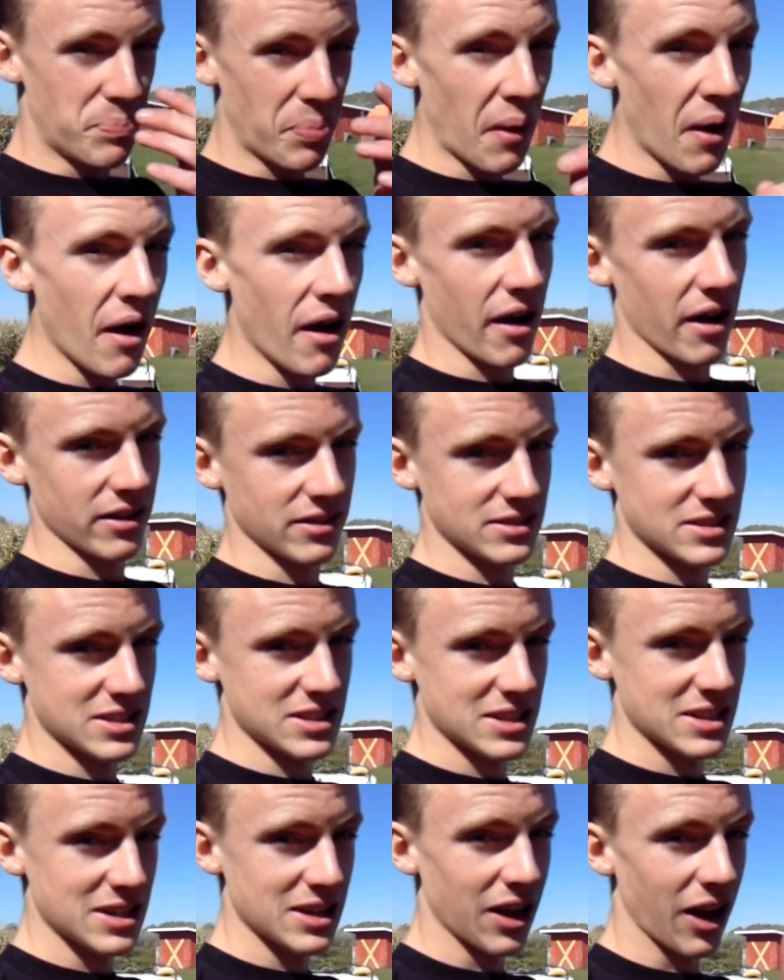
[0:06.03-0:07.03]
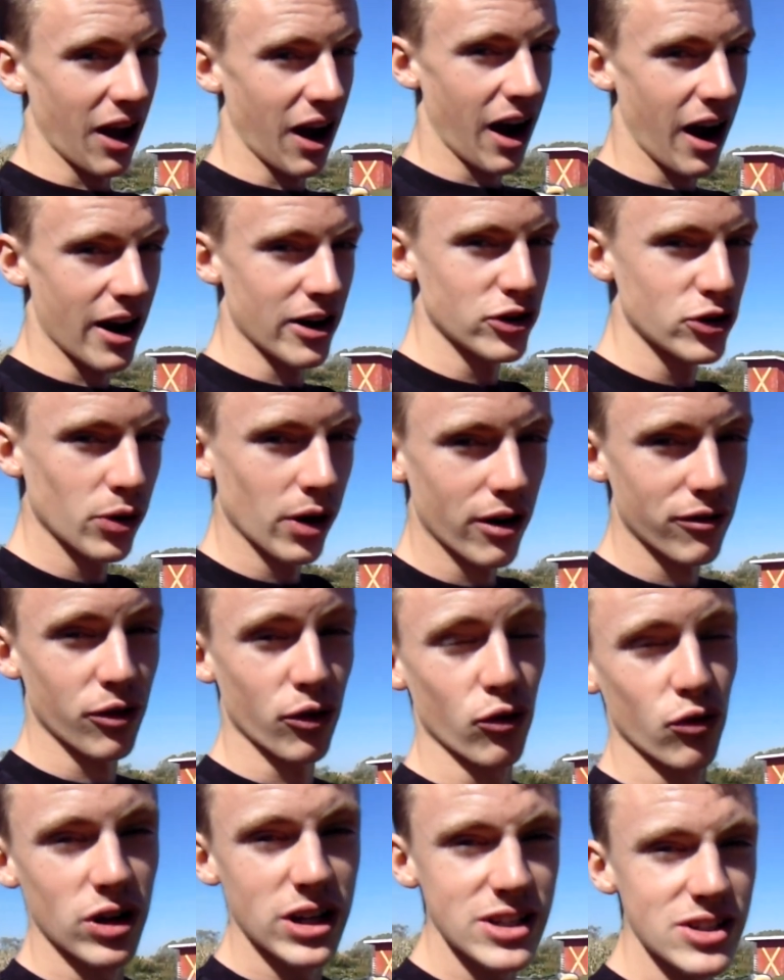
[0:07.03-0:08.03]
But I do have a
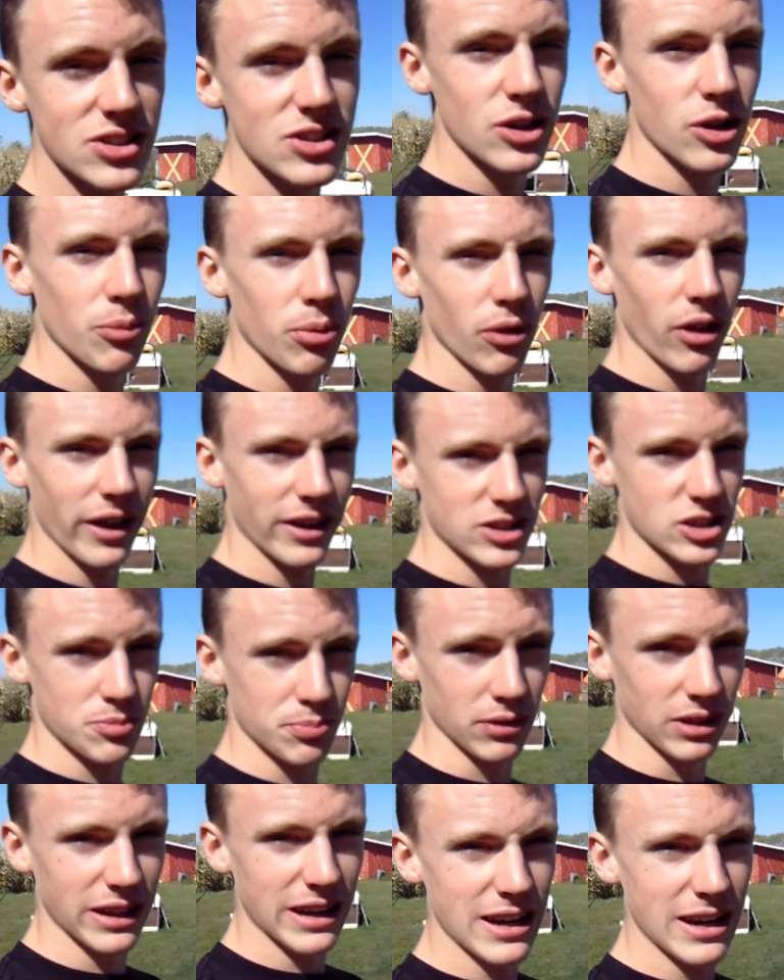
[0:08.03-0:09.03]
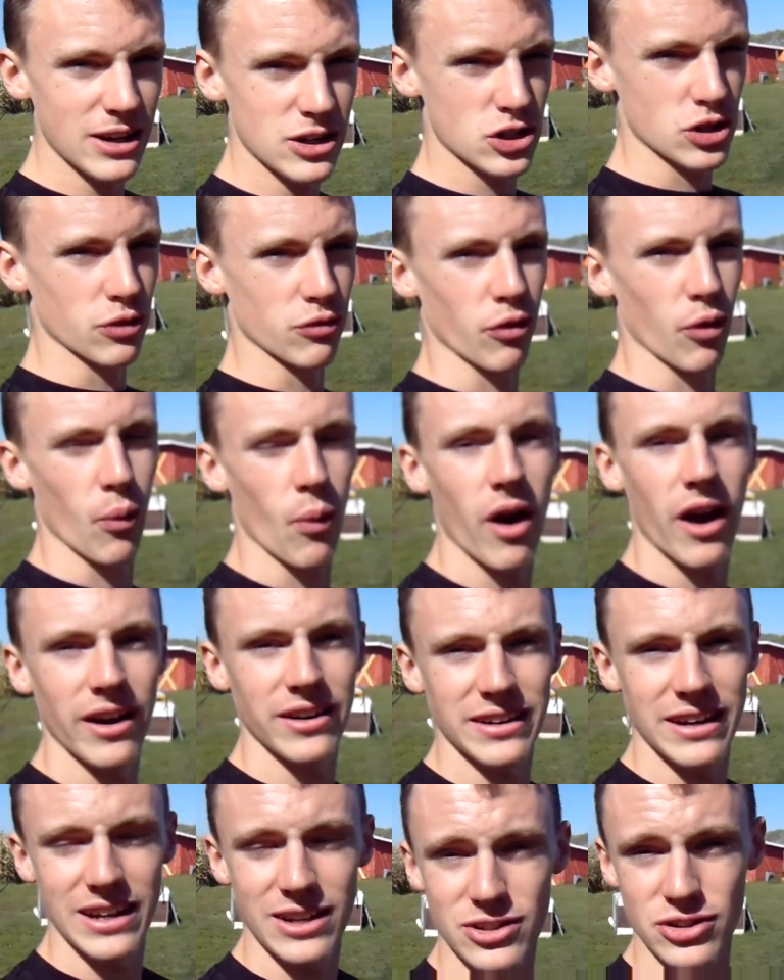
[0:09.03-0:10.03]
reasonable explanation for why
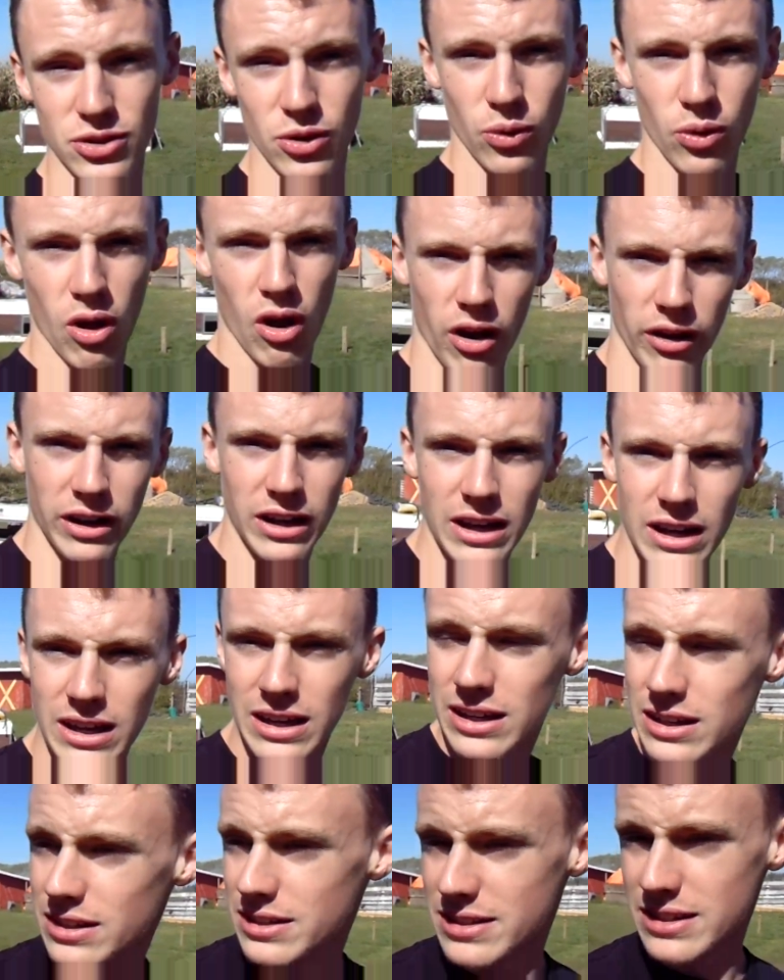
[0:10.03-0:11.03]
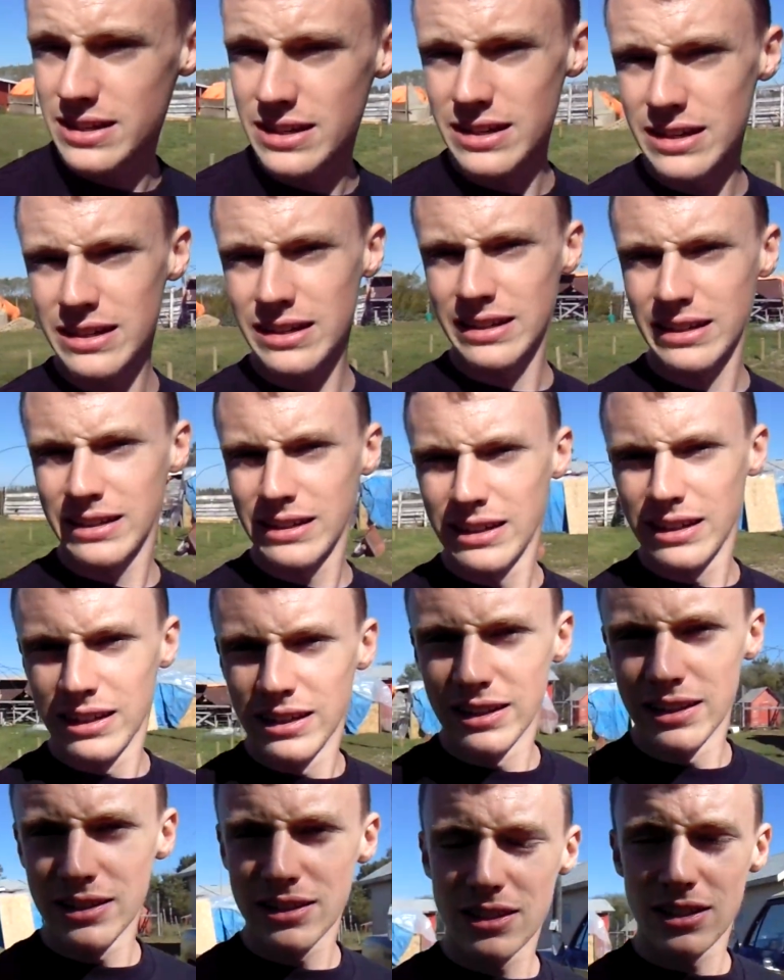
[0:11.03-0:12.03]
it takes so long. You see,
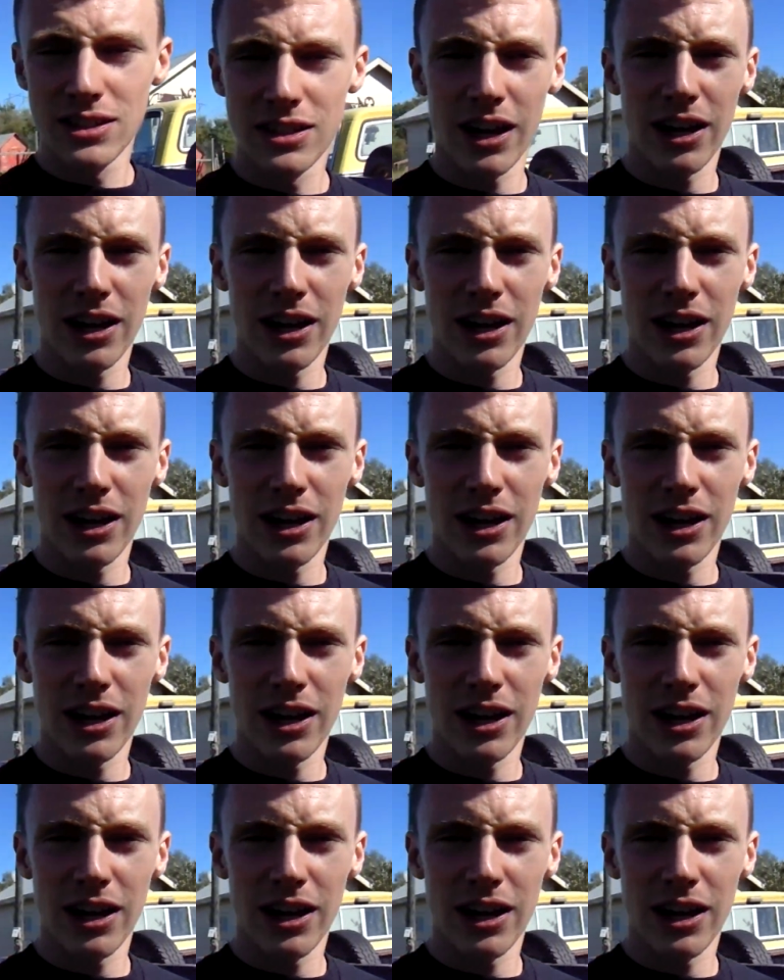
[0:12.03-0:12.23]
this is